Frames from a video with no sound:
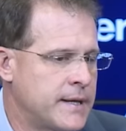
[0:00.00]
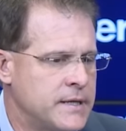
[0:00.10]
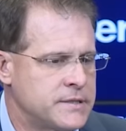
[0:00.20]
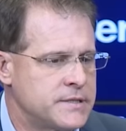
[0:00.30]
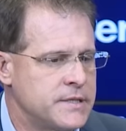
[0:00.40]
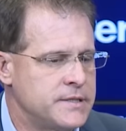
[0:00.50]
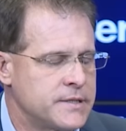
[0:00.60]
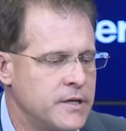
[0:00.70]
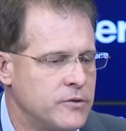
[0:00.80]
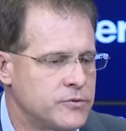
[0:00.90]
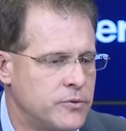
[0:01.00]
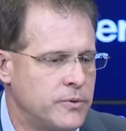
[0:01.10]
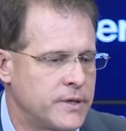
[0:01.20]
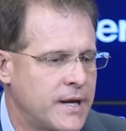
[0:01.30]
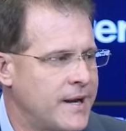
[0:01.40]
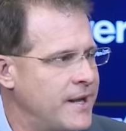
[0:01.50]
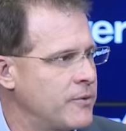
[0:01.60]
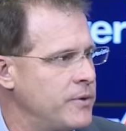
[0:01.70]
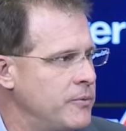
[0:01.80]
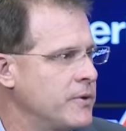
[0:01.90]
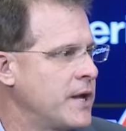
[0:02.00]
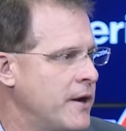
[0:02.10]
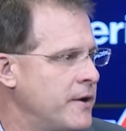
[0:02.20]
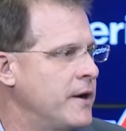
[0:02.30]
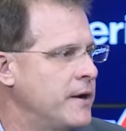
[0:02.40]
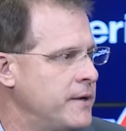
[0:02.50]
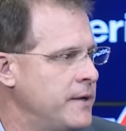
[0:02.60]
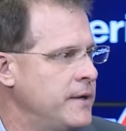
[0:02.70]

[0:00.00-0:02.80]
And as the season goes on, kind of like we did with Carry On,